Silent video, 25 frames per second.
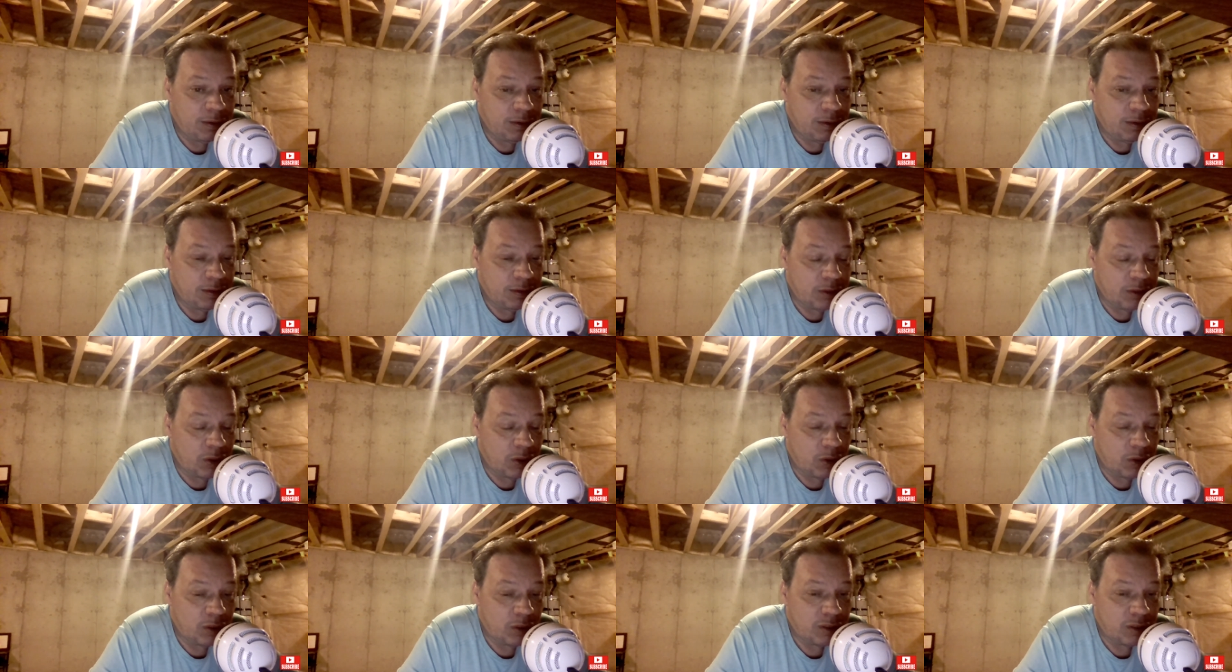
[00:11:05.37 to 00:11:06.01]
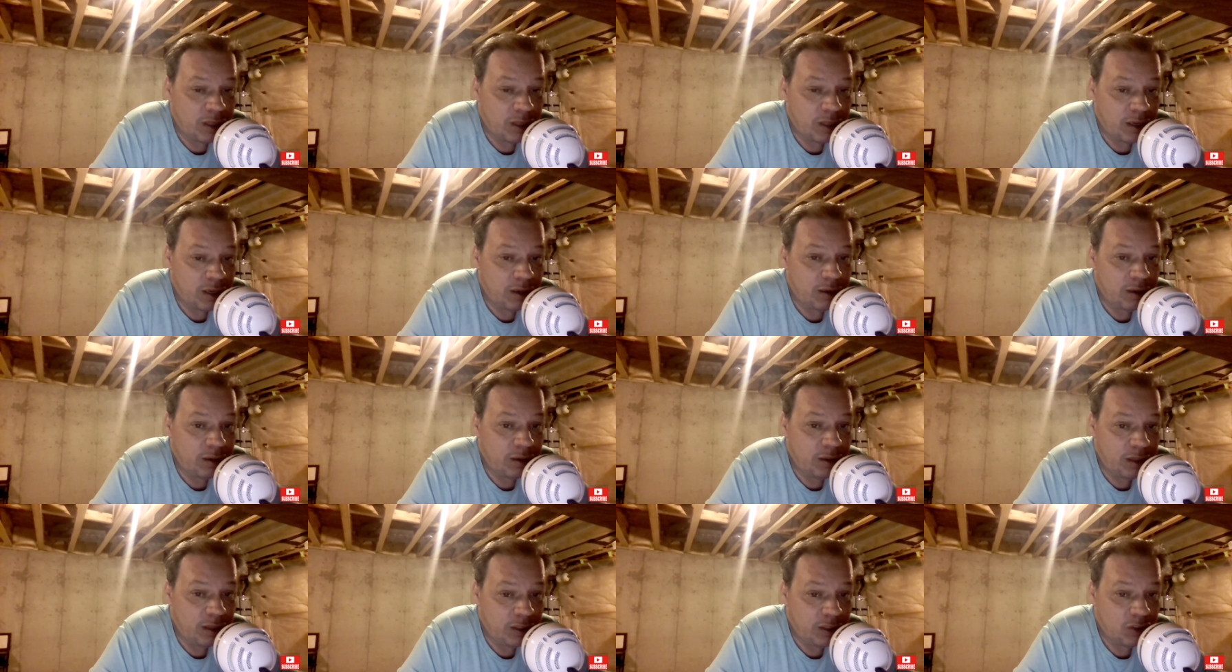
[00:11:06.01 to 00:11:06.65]
So the Senate
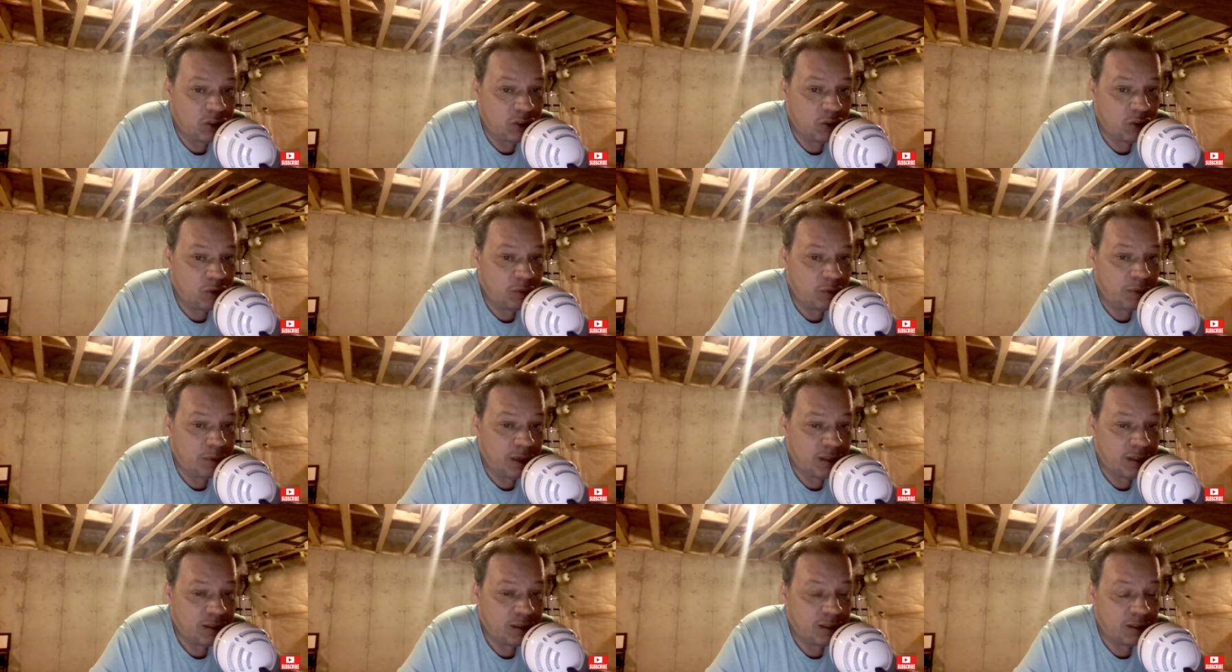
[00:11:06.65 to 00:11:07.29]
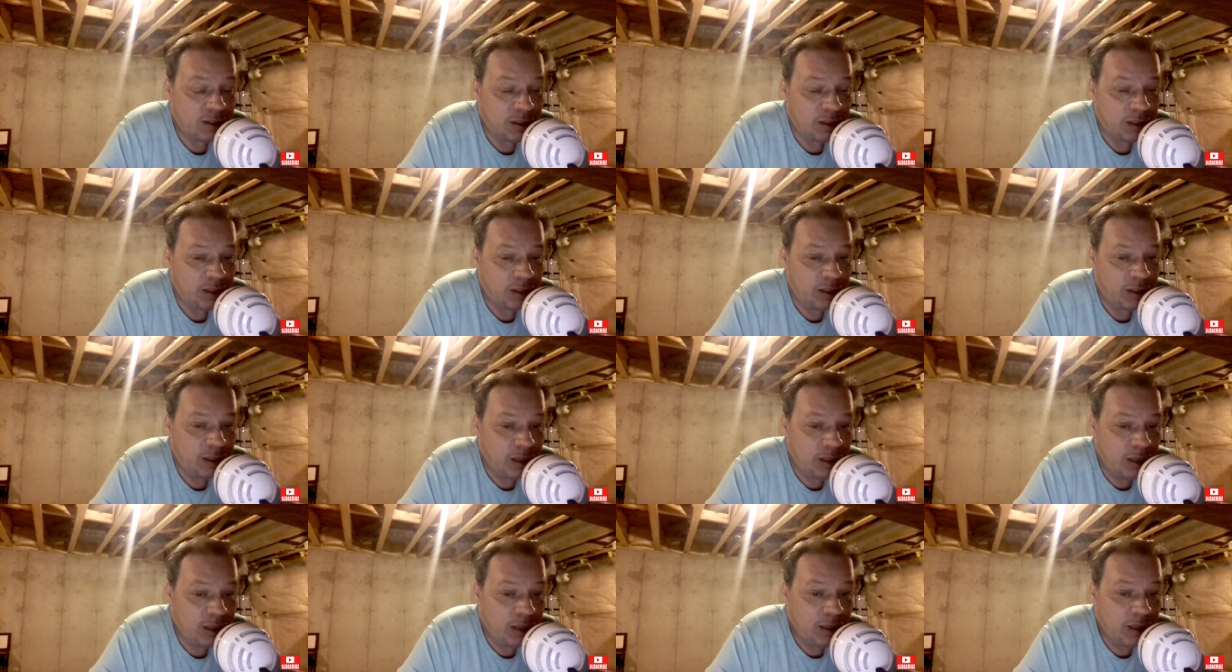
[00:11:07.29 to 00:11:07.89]
needs to basically